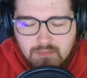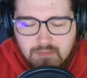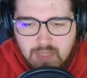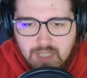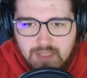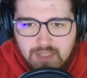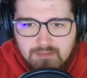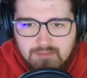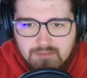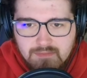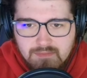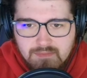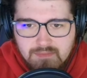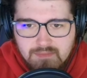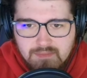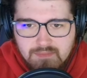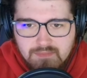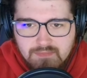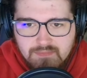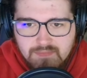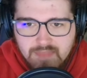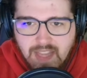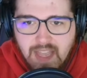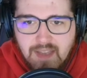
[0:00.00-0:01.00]
But
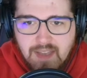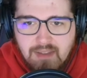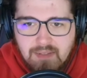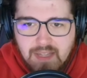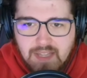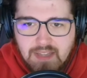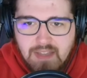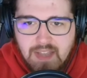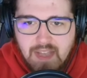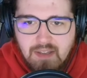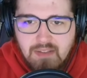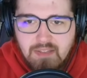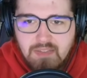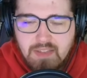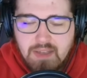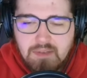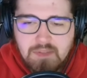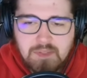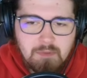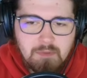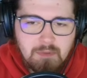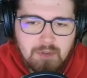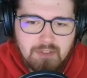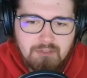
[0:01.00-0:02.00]
yeah, and that
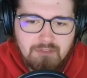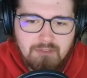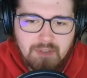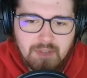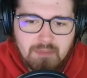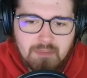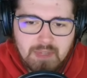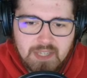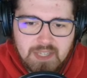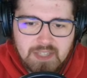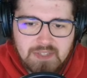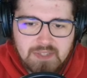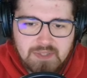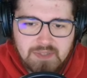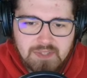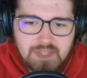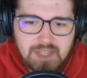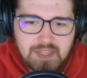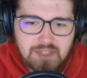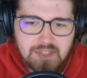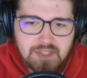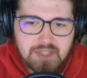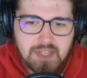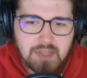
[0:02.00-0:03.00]
was pretty fun because there's
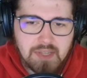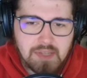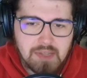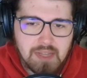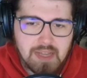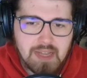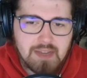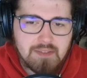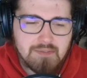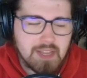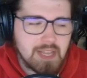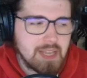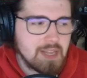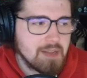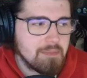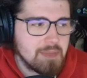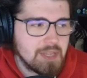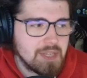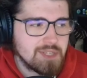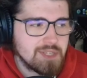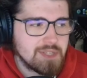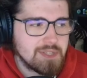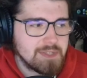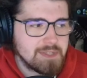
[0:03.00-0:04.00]
actually a lot of
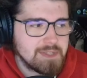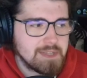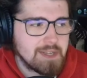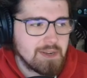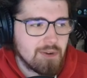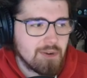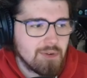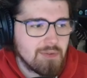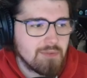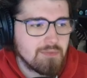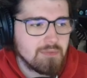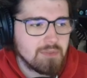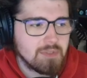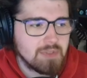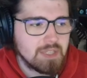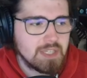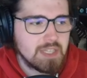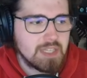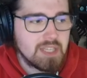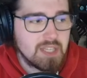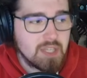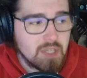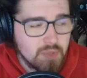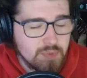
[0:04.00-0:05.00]
animations that aren't really
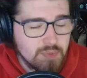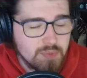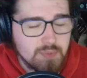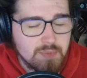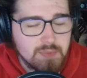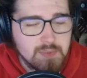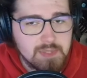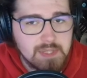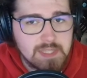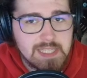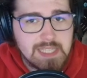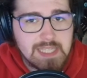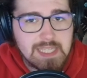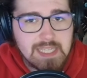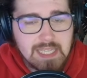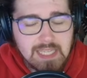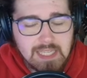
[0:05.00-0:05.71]
used